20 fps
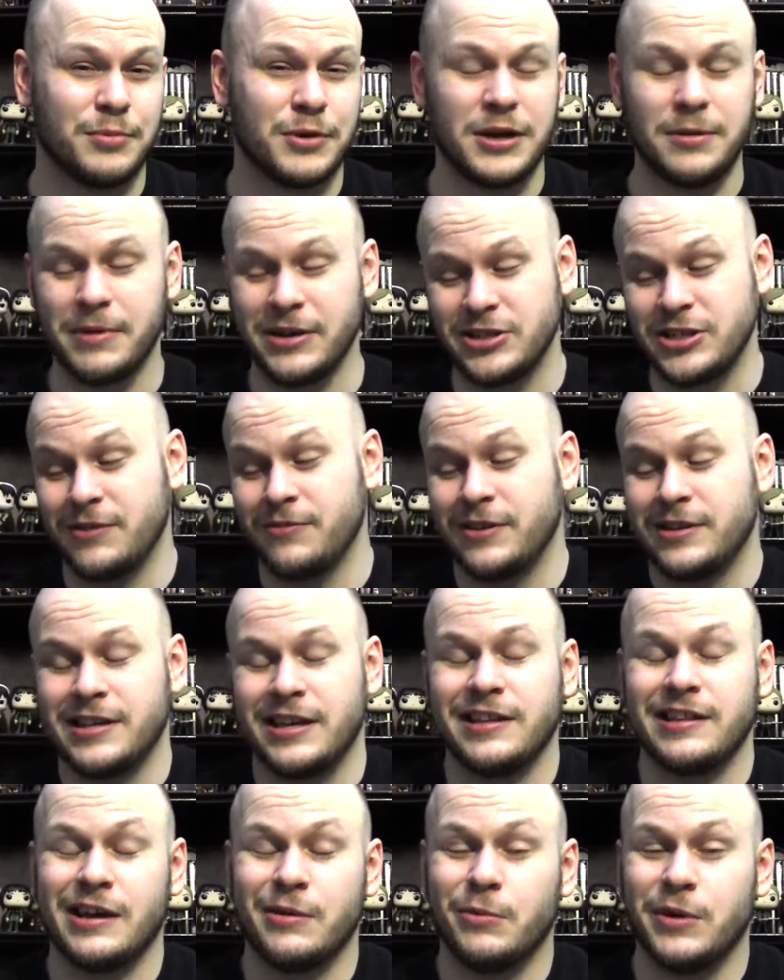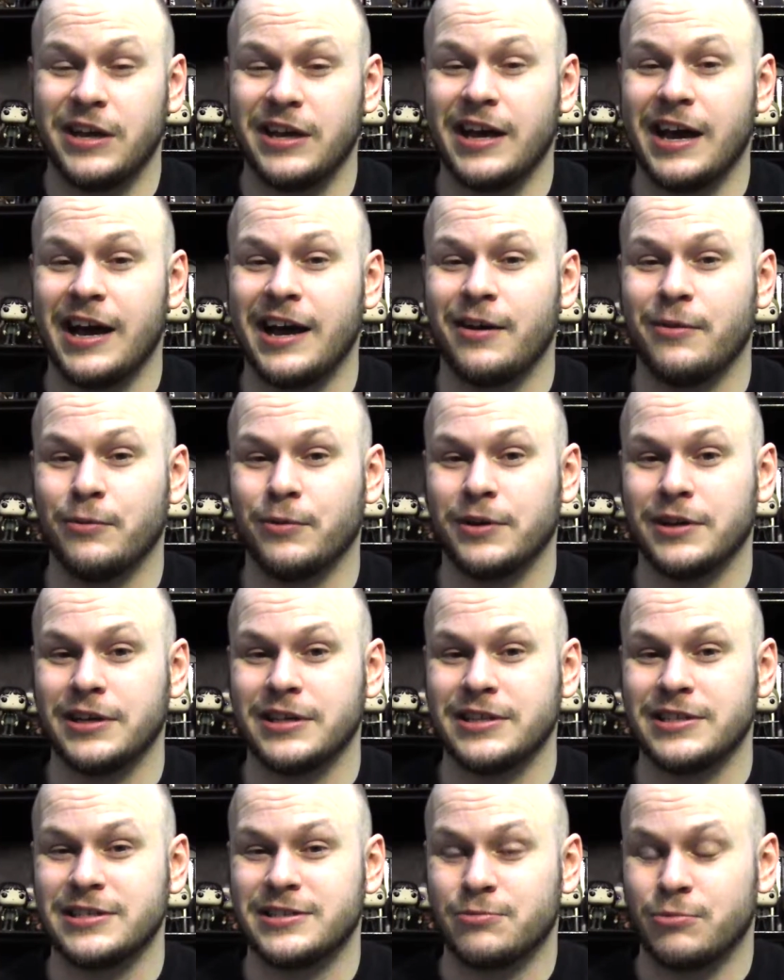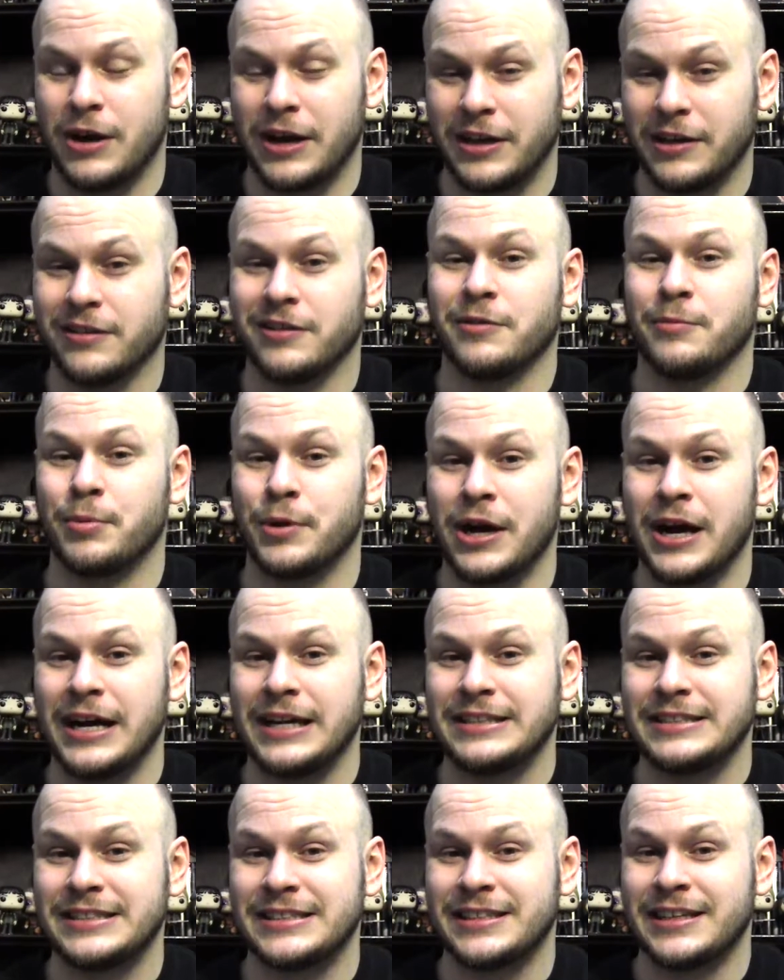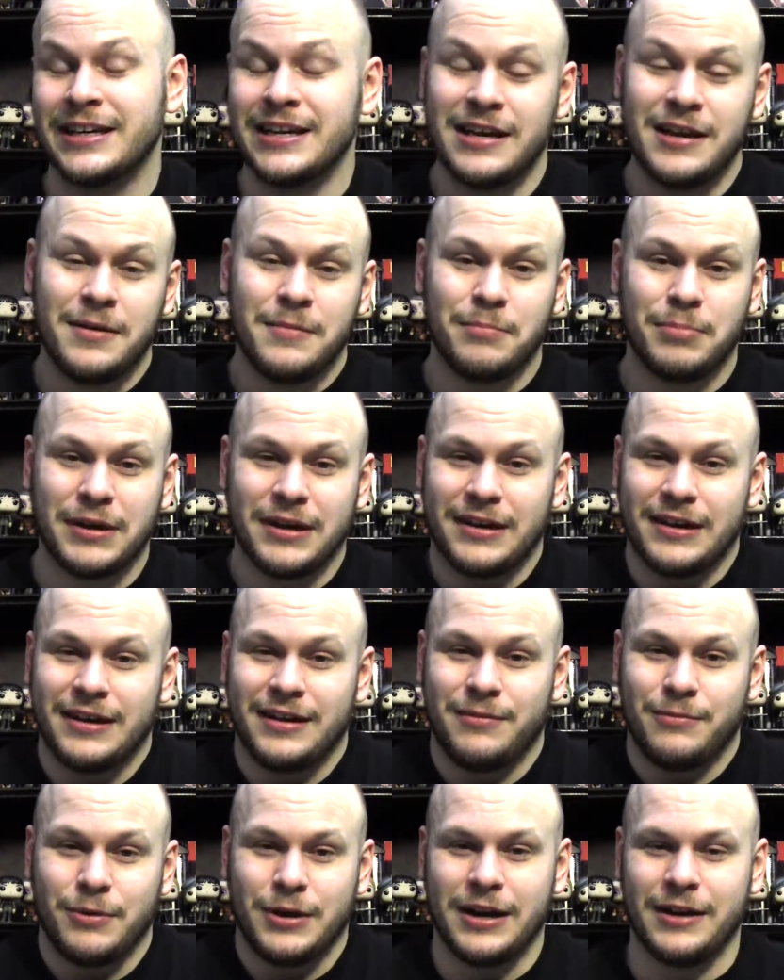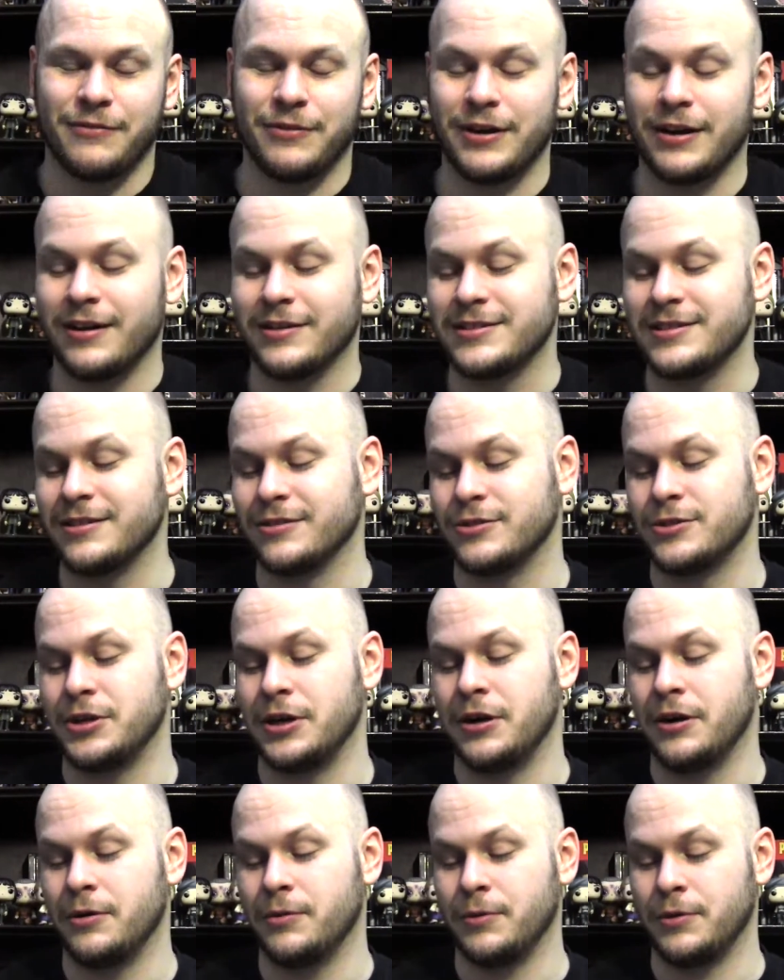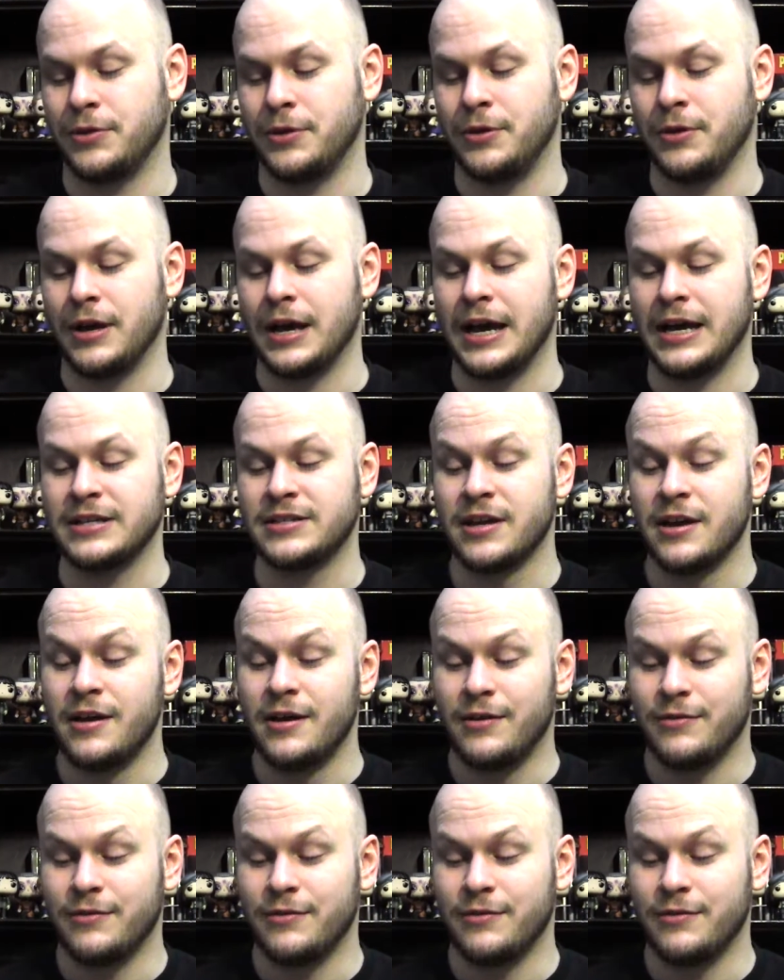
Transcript: Pretty much everything that we got was regular priced, but whatever, I'll still share it with you guys.